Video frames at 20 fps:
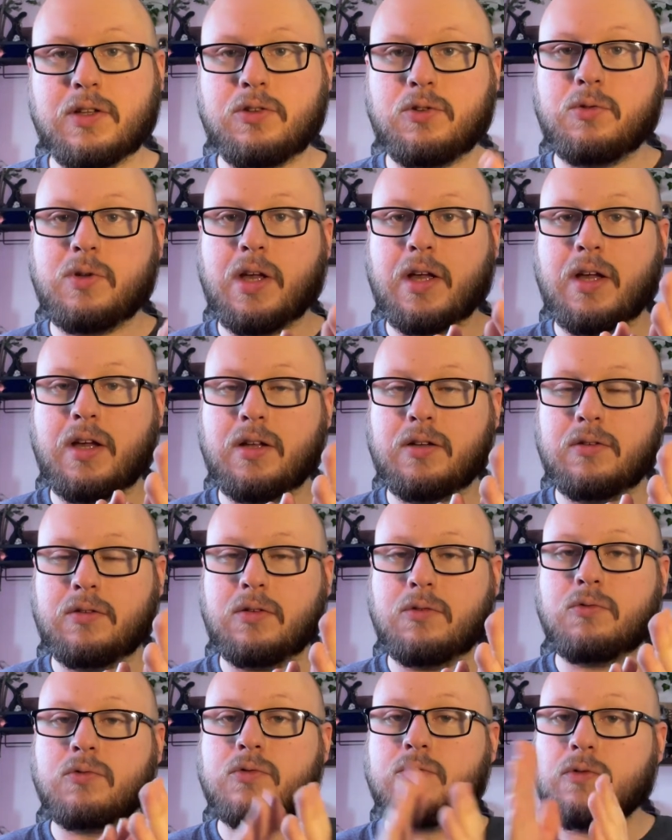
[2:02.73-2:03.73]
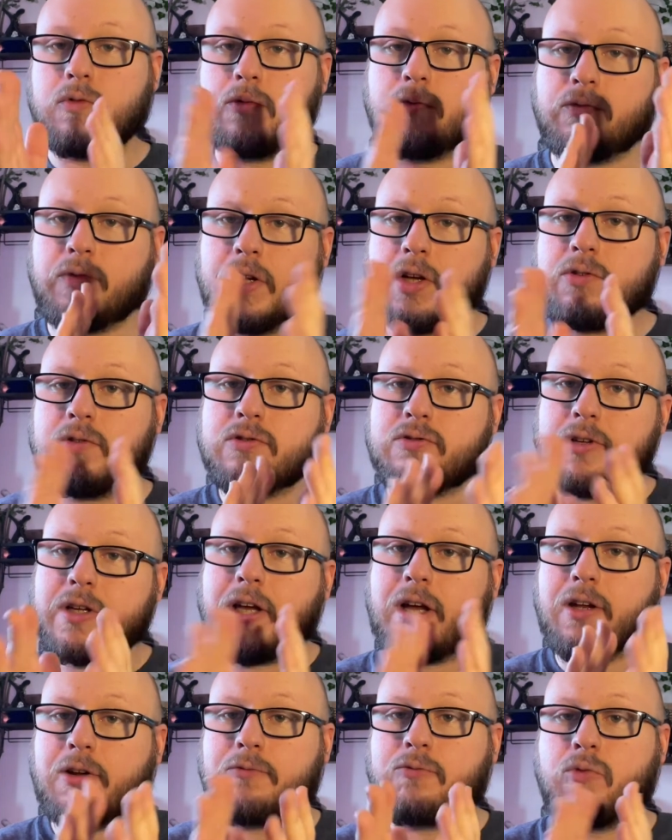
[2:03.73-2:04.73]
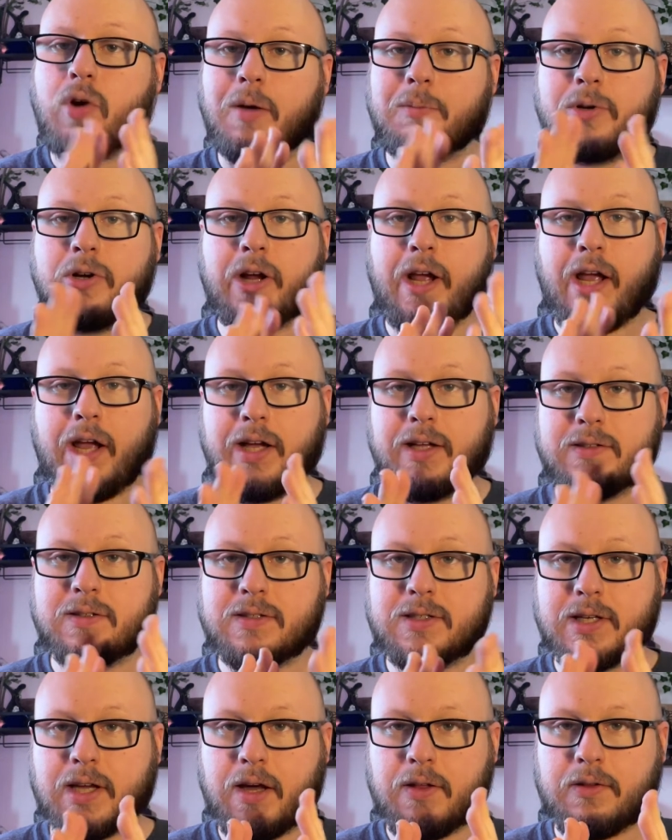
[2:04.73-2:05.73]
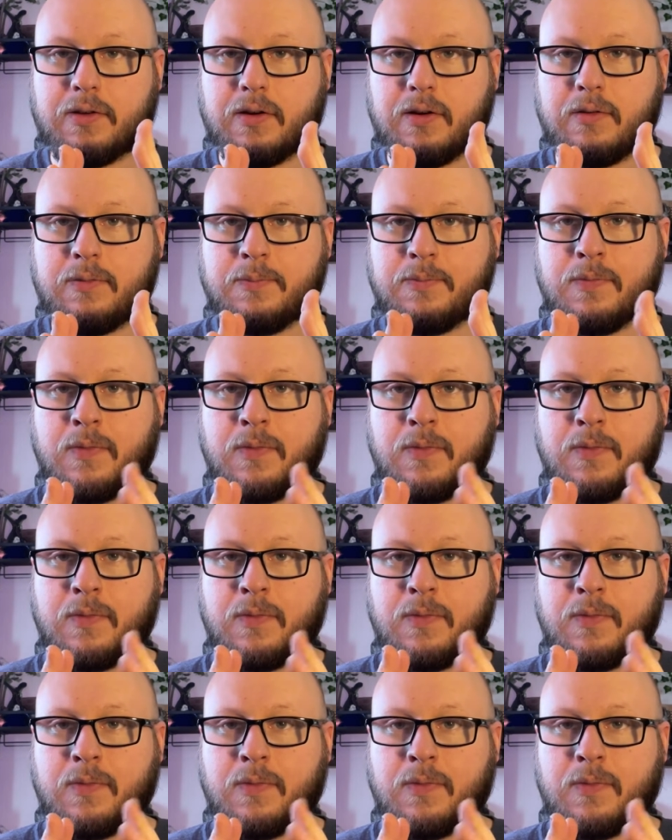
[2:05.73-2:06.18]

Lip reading: you can vigorously kind of rub your hands together